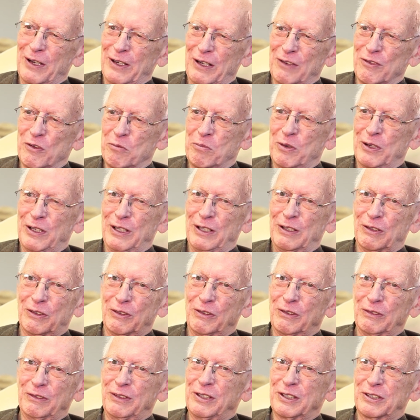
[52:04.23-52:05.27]
Everybody
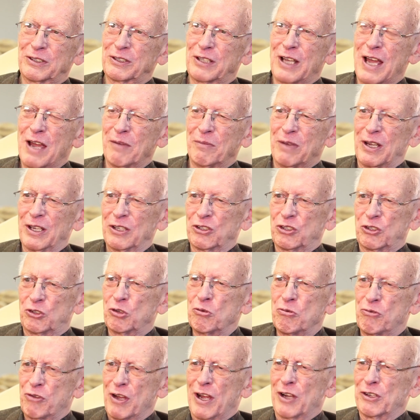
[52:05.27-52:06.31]
this time has
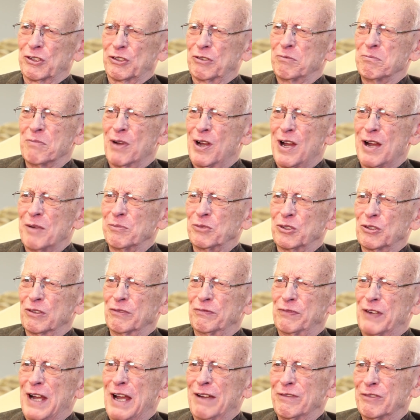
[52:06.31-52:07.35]
2,000 bombs or
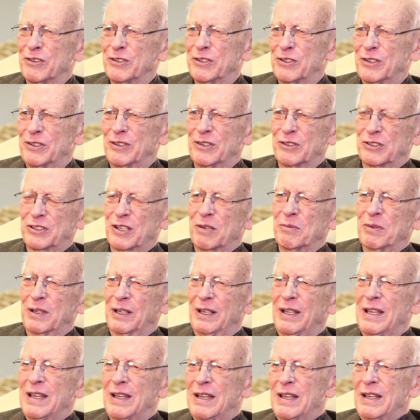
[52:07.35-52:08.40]
500 or
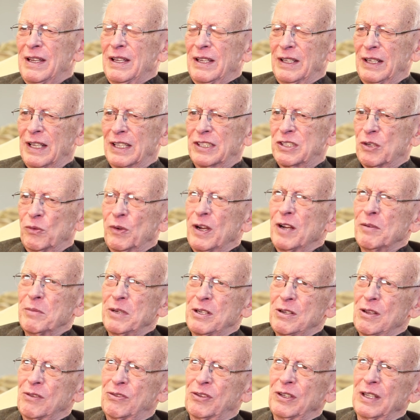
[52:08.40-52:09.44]
something. And I said, Well, how many
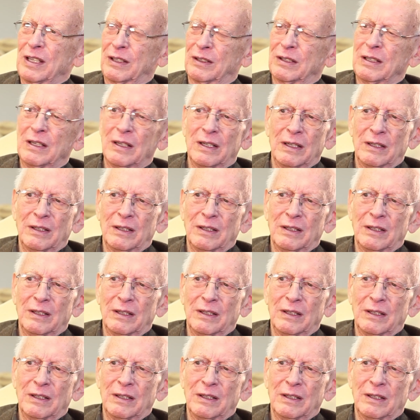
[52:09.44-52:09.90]
do you think?